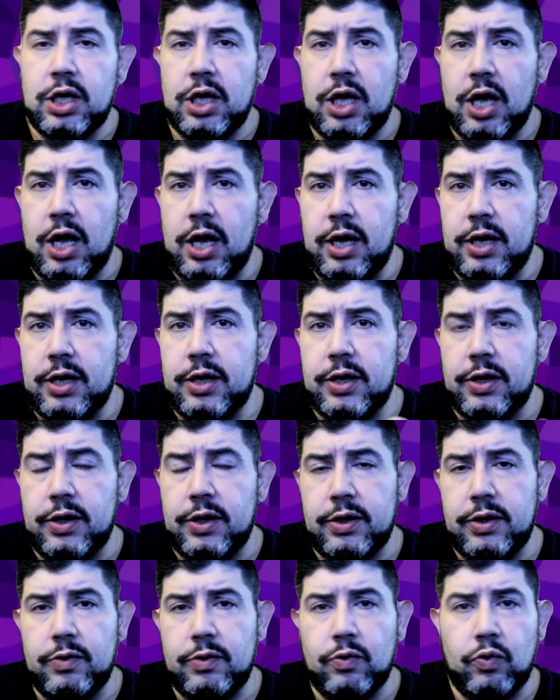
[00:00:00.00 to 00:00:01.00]
uh,
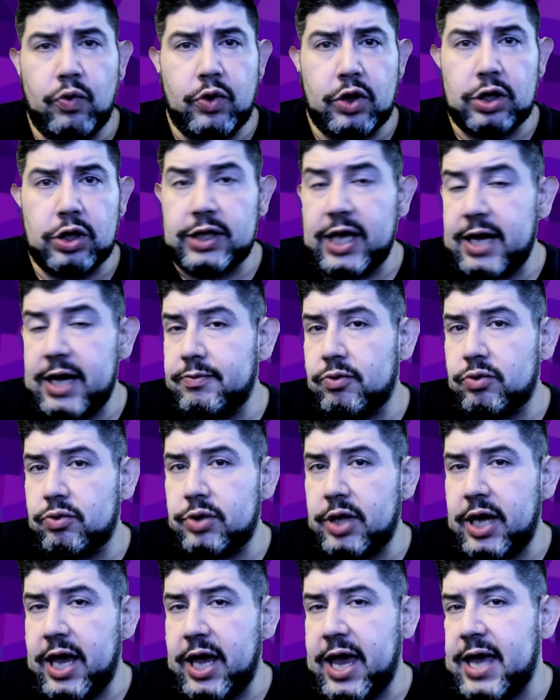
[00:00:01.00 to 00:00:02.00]
we're labeled
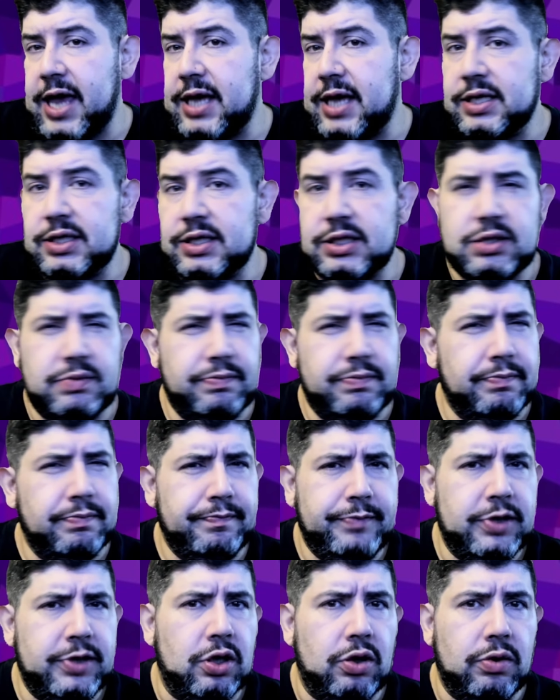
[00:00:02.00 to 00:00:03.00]
as
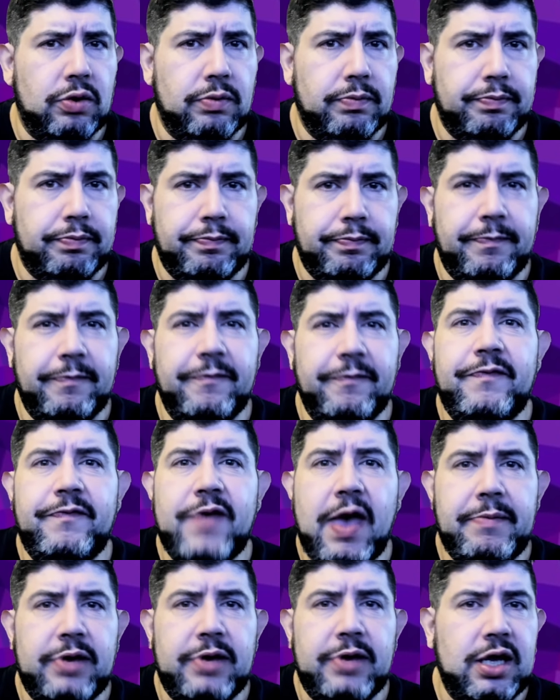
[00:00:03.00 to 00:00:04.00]
you know
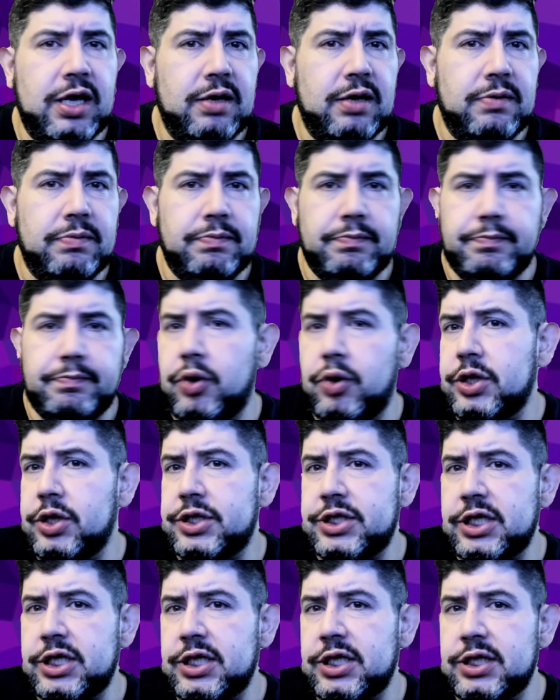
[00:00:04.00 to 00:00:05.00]
feminine
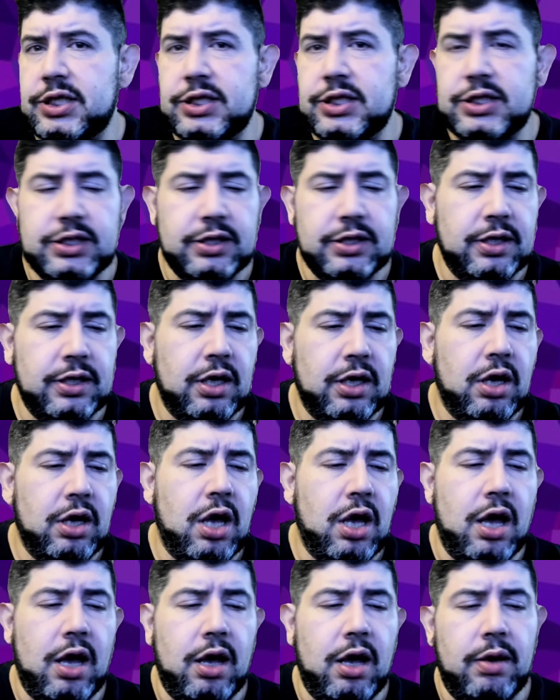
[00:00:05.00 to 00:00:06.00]
pussies,
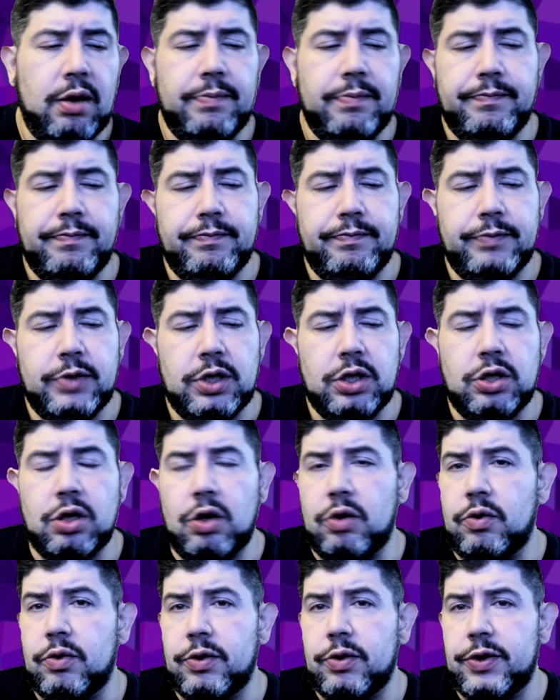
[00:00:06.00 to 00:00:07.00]
um, you
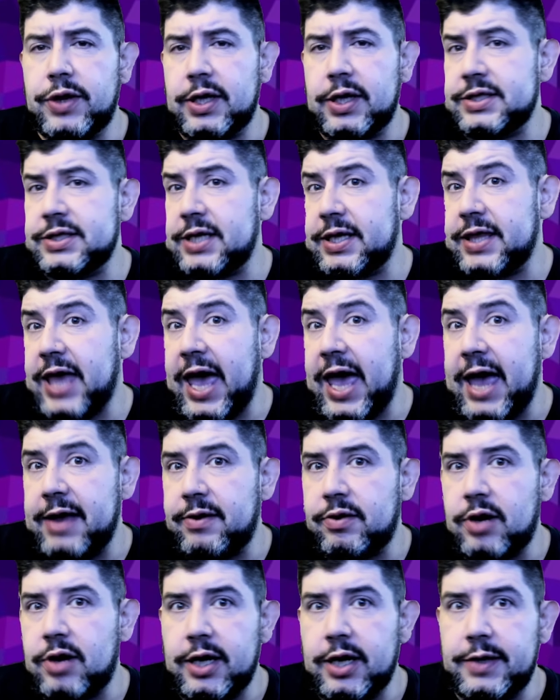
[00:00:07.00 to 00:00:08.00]
know things like that,
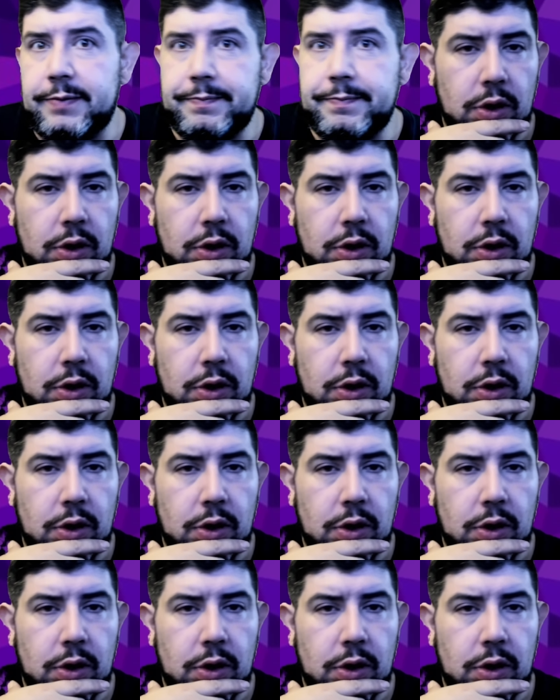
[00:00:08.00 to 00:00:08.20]
right?